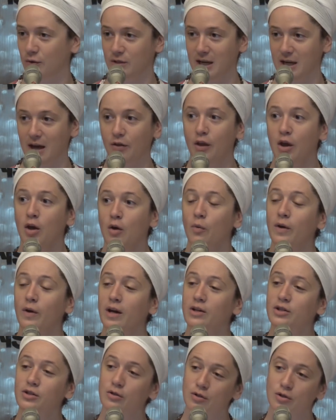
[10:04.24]
death. We
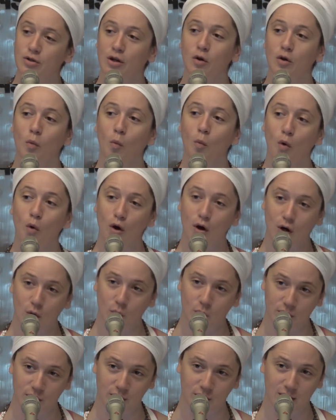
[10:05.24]
actually are trying to work
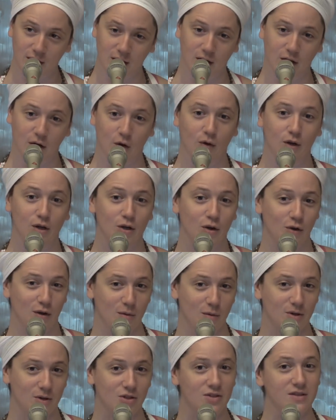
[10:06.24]
with the ego. And
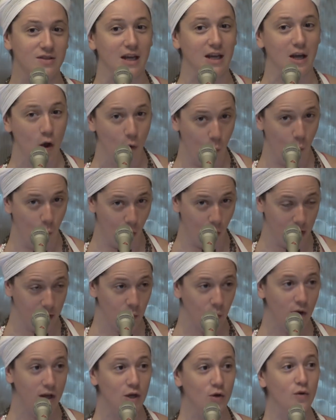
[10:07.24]
Yogi Bhajan's like,
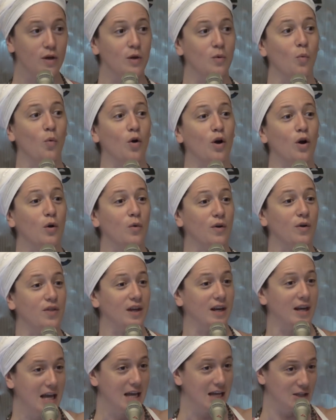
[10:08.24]
one way you can work with
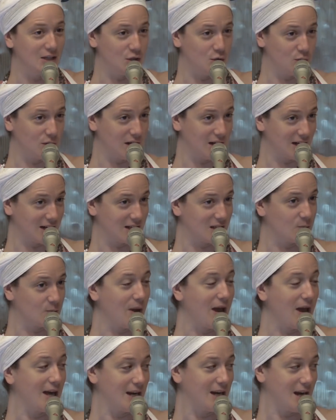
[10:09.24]
it is you can
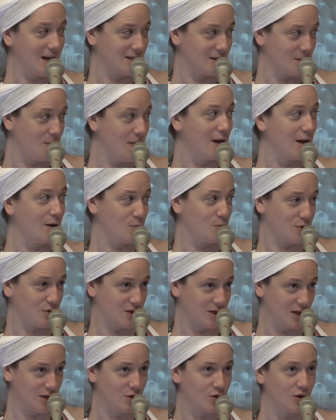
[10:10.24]
expand, as a man
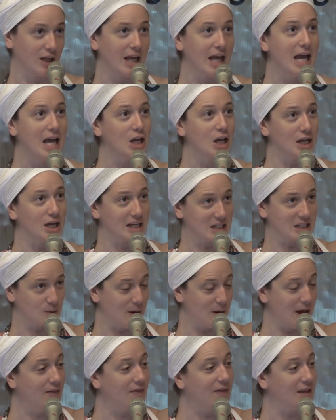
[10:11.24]
particularly,
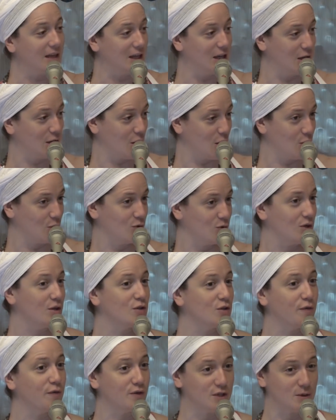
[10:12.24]
expand the ego
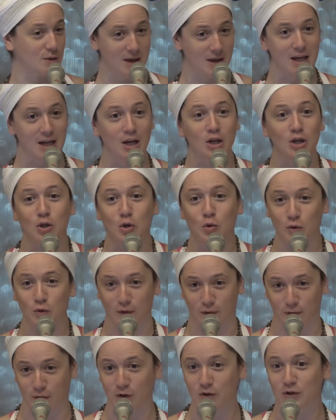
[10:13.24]
to make it a
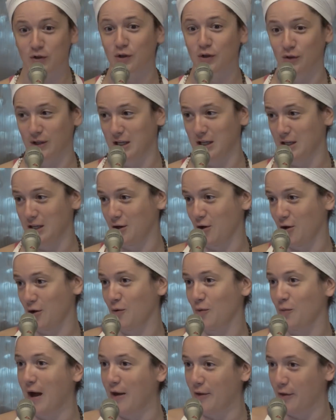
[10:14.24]
universal
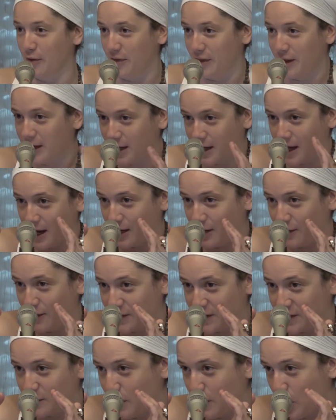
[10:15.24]
ego rather than a kind of
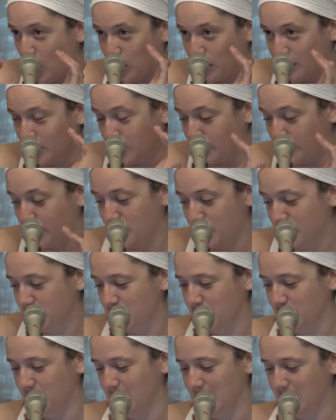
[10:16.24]
small little
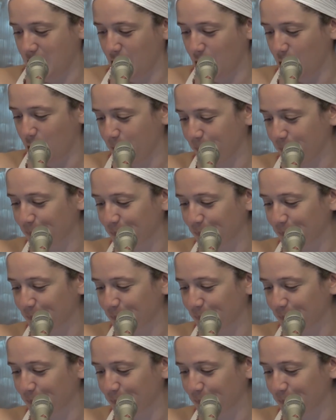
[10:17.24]
personal ego.